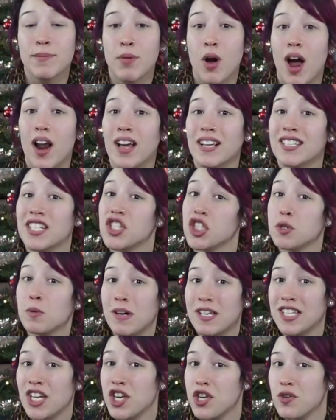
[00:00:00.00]
the products, I just
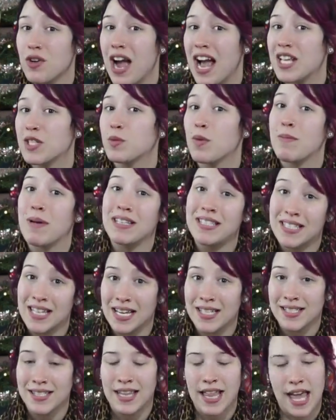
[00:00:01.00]
want to tell you guys what my
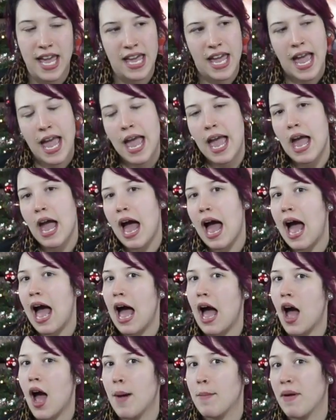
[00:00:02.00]
skin's like.
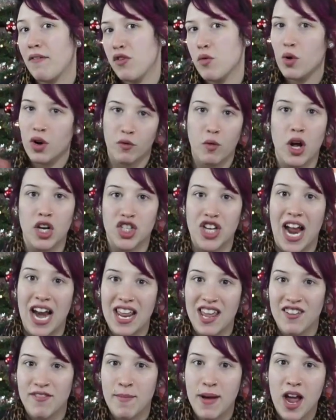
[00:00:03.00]
Um, if you would have watched
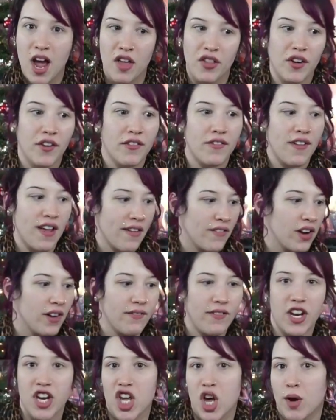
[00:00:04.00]
any of my other
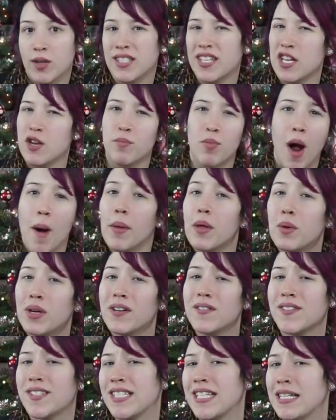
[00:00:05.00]
favorite videos, you probably
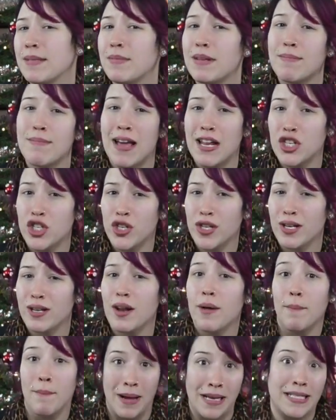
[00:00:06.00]
would have seen me
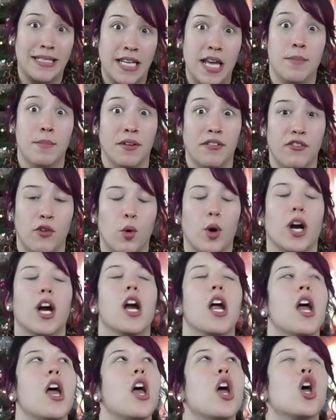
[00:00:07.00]
mention my skin
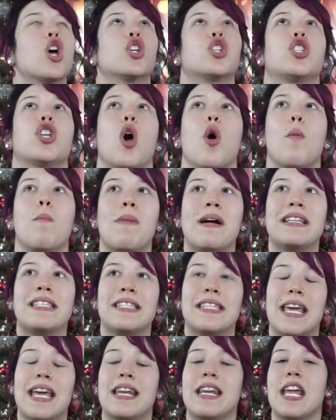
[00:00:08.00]
before. So my
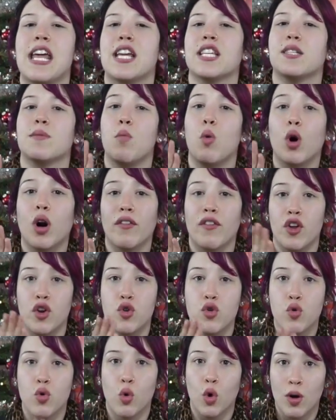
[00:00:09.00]
skin is more of a
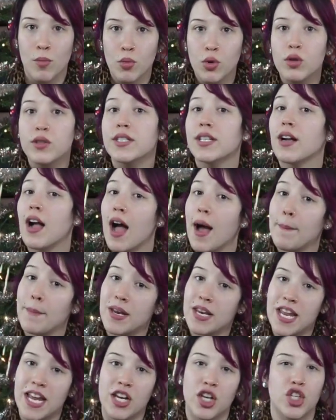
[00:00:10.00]
normal to
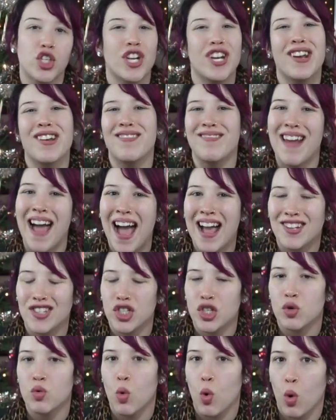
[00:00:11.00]
combination, not
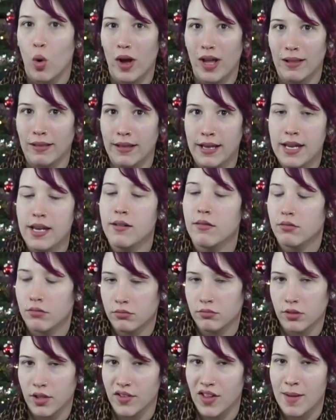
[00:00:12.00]
too oily,
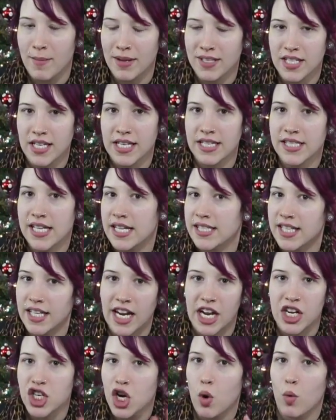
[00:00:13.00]
if that makes any sense.
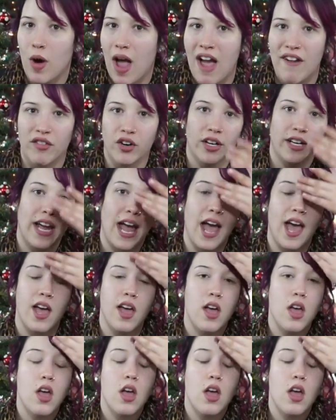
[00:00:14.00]
Like I don't ever get